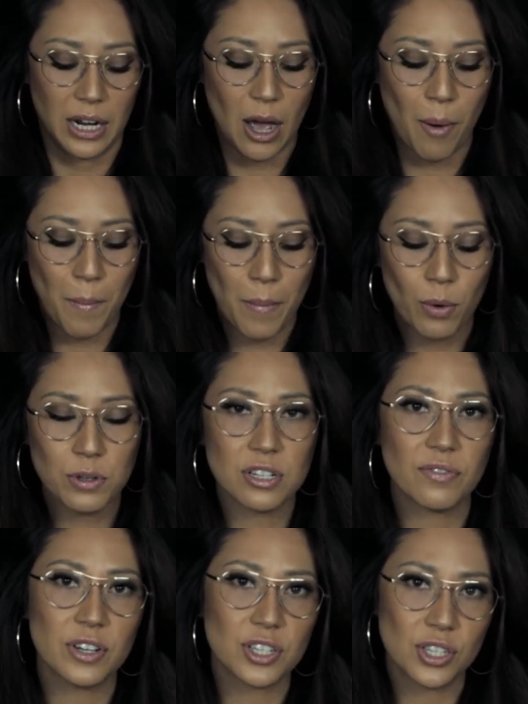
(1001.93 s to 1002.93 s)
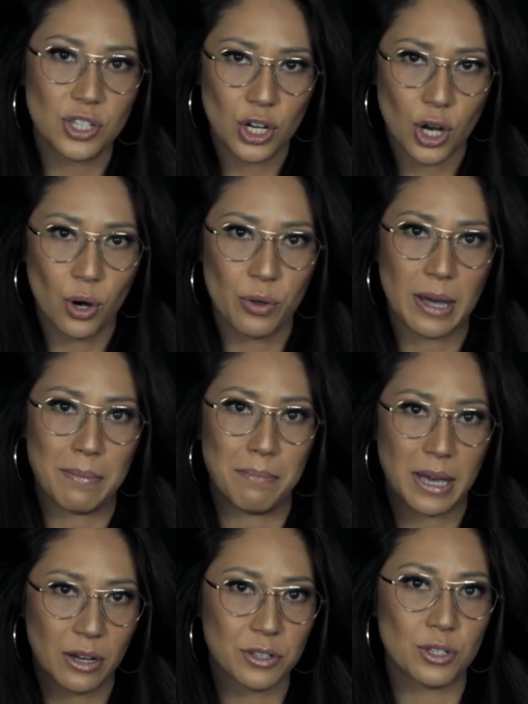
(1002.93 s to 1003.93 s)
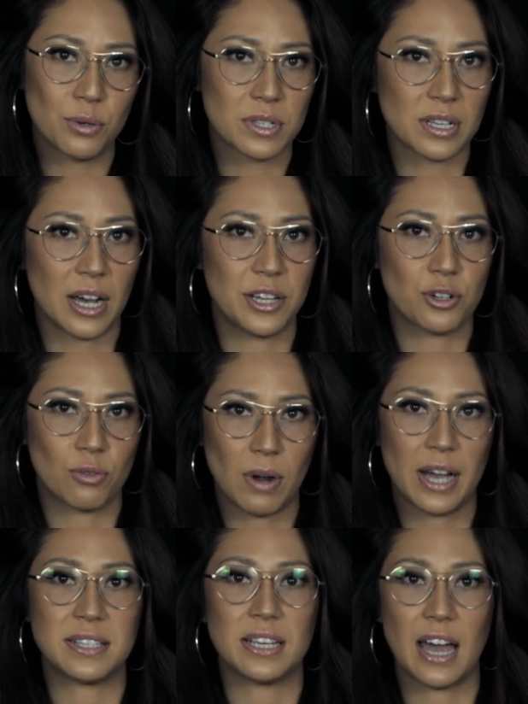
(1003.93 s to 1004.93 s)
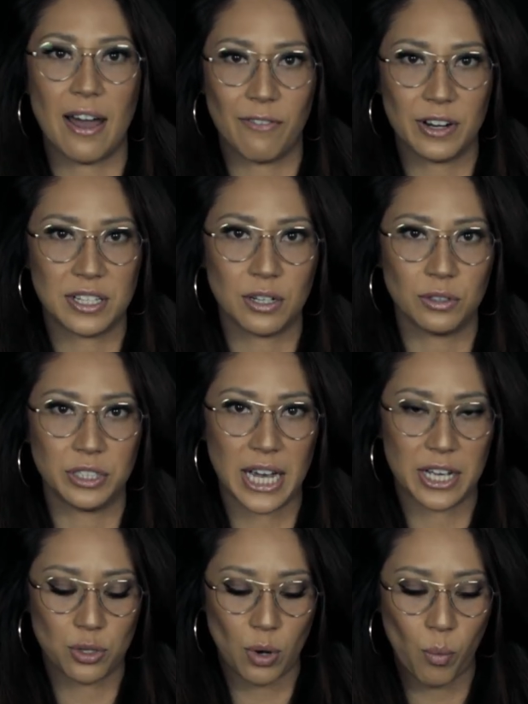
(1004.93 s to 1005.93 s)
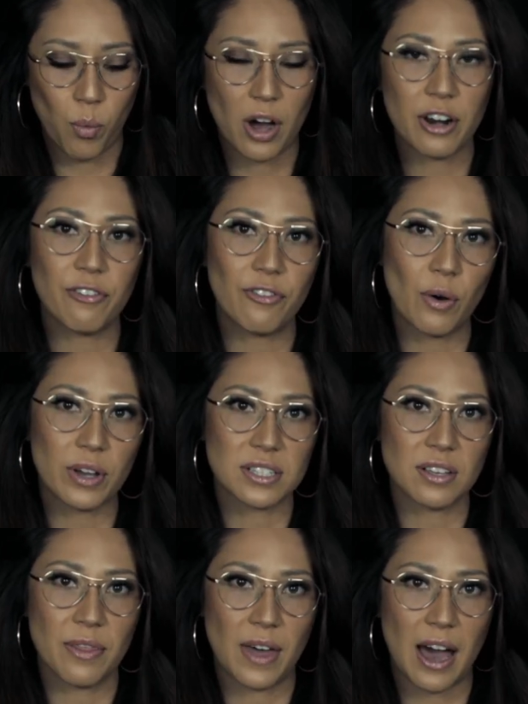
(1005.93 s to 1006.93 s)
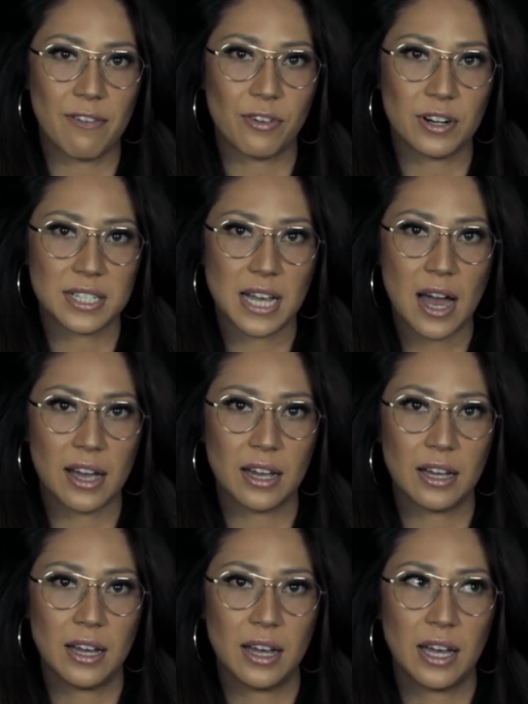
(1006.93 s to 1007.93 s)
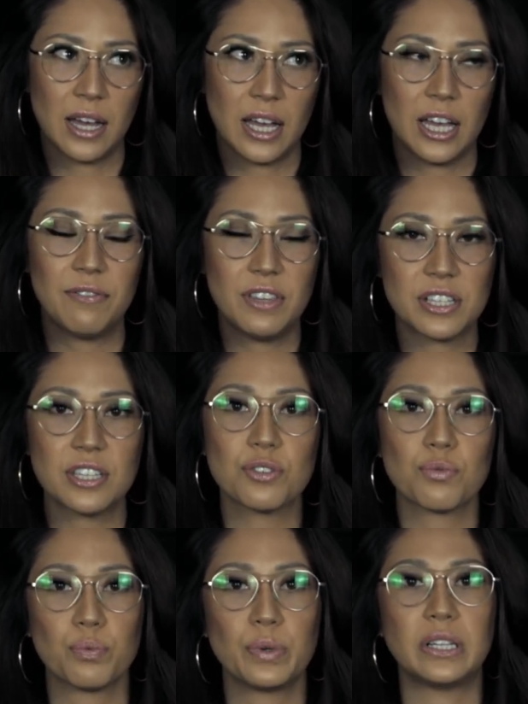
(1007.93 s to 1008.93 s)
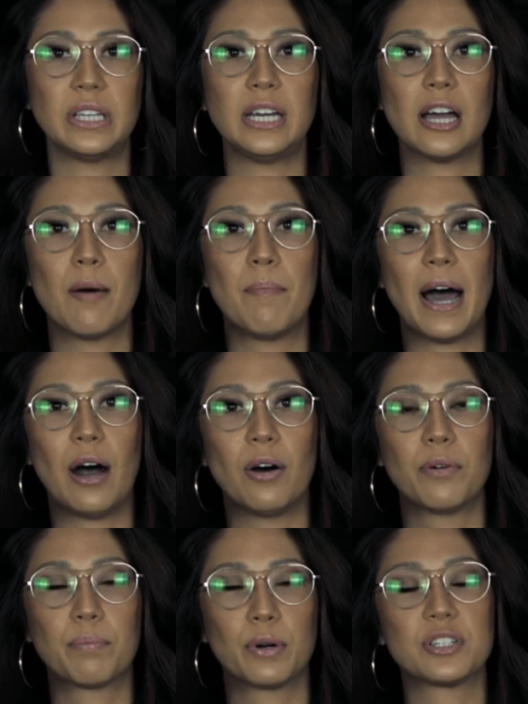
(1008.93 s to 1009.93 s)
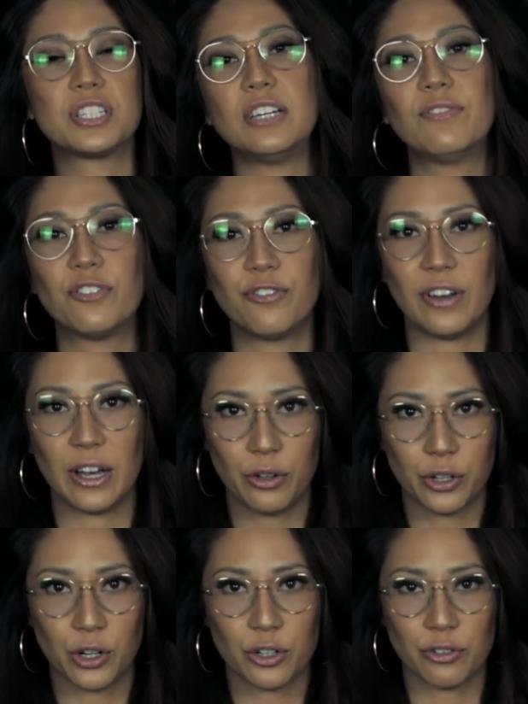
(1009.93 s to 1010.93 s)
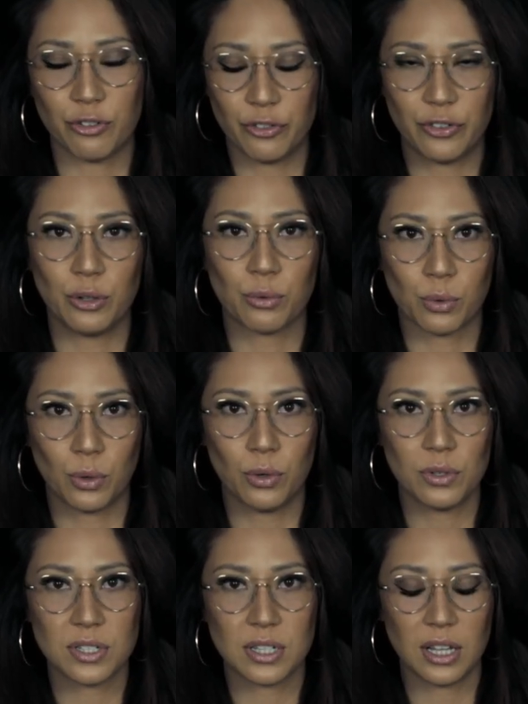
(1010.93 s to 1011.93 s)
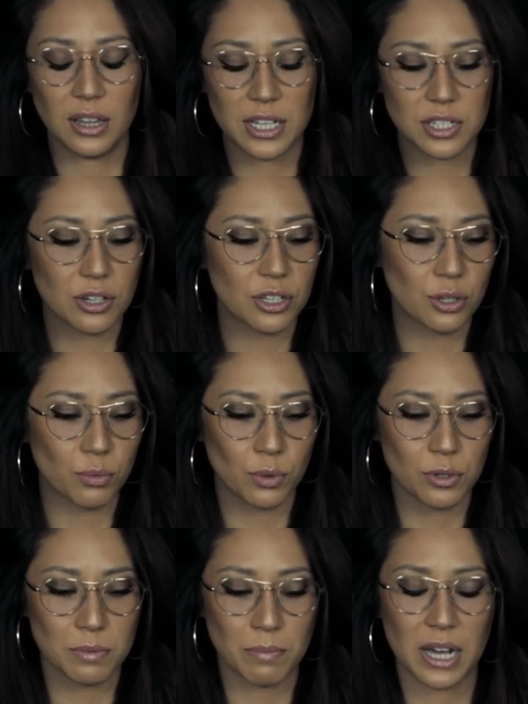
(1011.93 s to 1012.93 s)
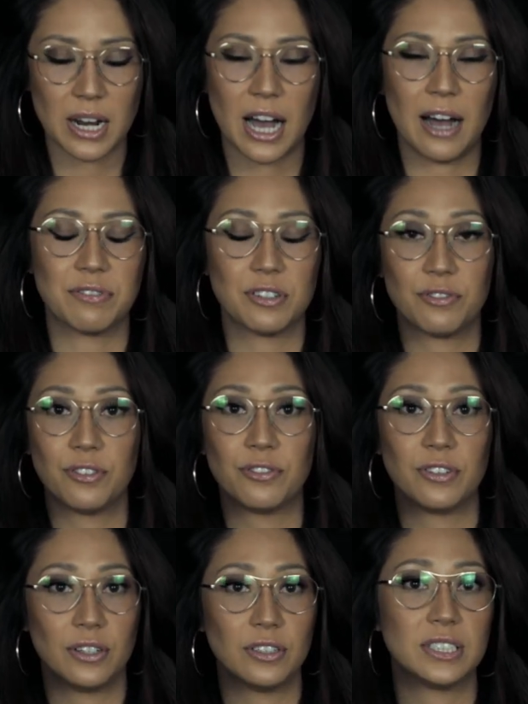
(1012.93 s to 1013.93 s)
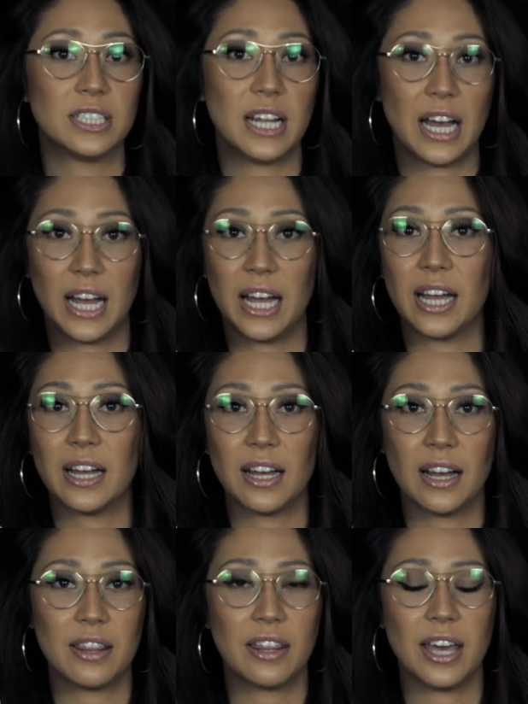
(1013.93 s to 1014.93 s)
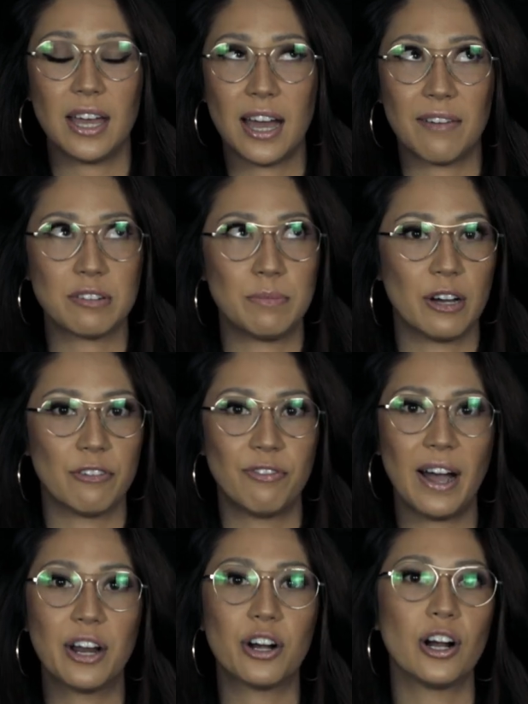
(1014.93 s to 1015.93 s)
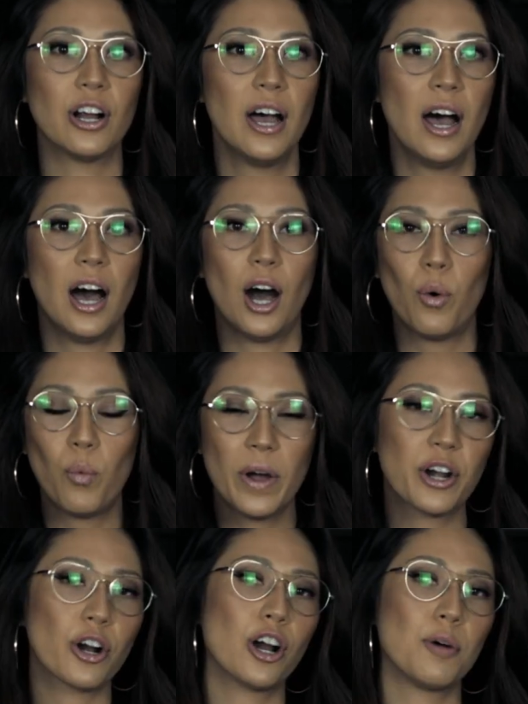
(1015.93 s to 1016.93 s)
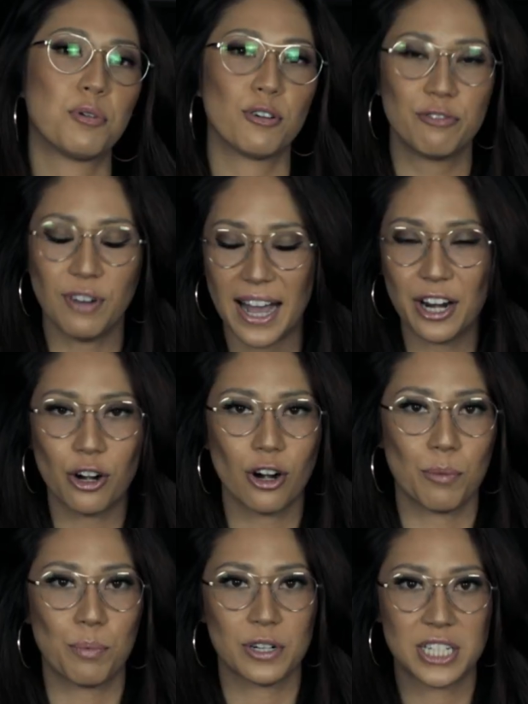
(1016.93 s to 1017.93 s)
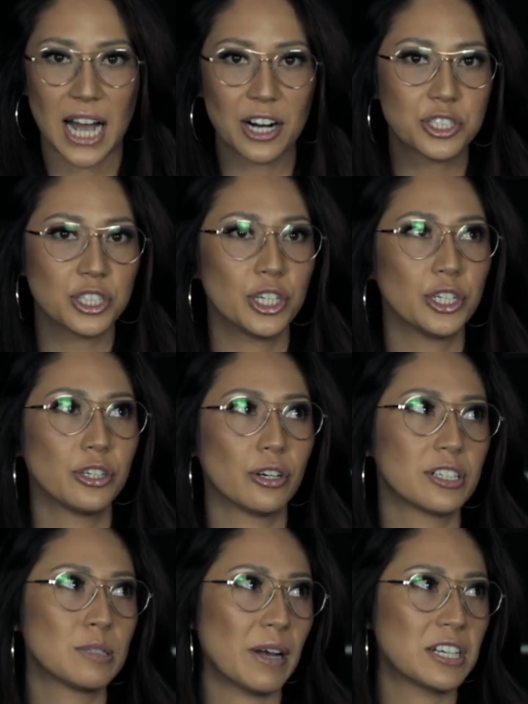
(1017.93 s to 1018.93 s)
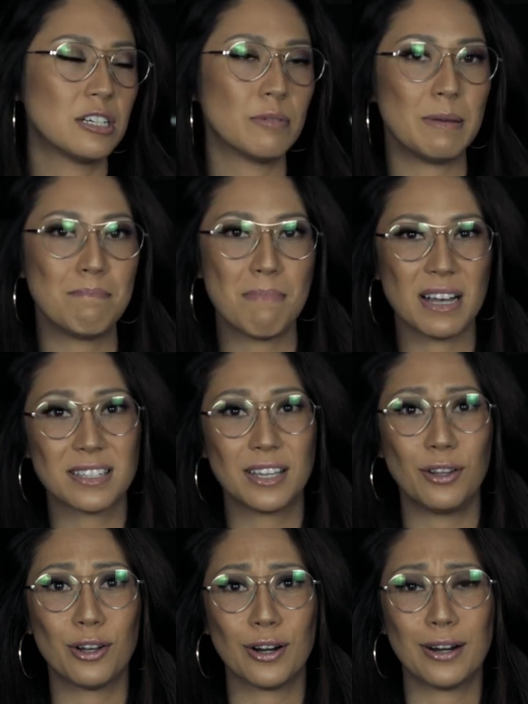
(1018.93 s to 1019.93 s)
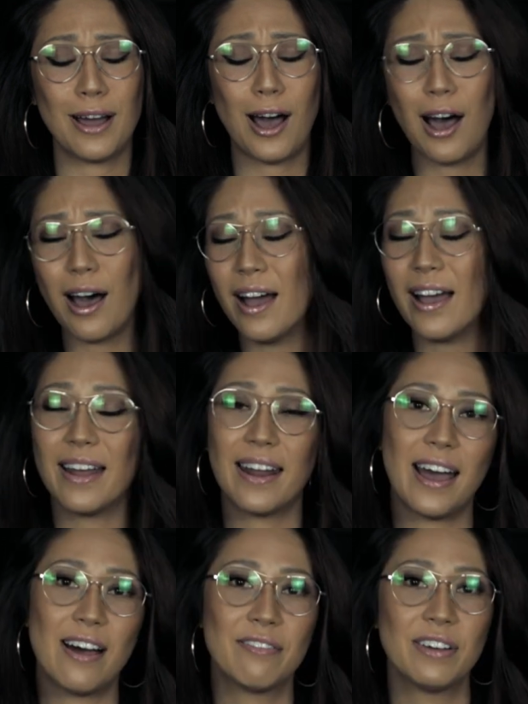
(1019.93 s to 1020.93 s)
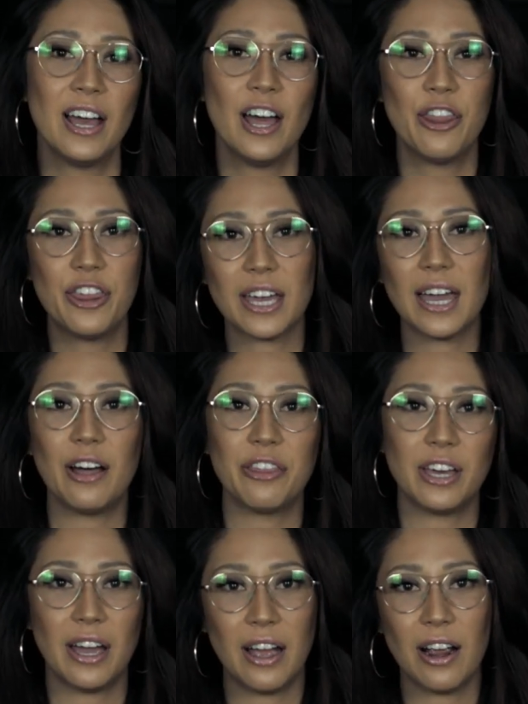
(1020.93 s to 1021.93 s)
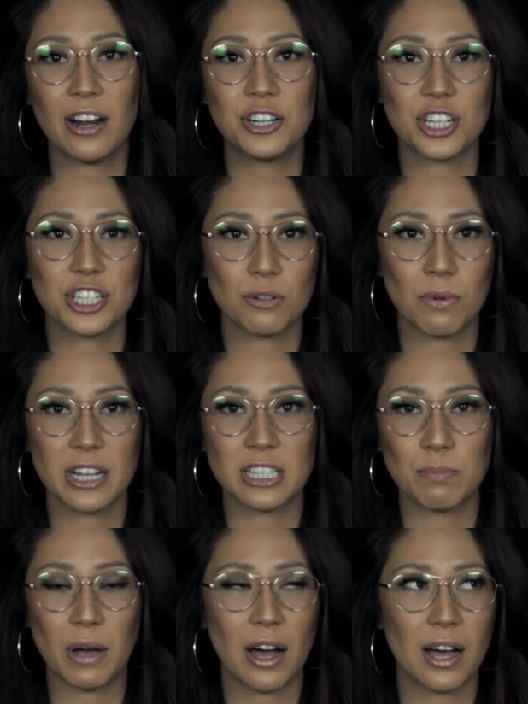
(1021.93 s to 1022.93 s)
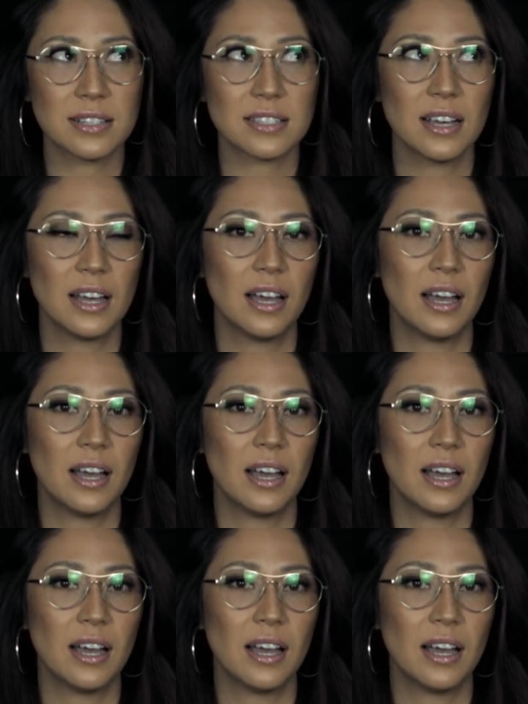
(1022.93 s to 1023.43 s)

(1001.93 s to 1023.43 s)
Now, most of us know that male suicides are rising every single day, so I want to focus on that for a sec. If this is really about perceived failure to fulfill roles, let's look at the roles men have to fulfill today. They have to be a fighter, a winner, a provider, a protector. They're expected to be muscular and hot and have thick, healthy hair in just the right spots.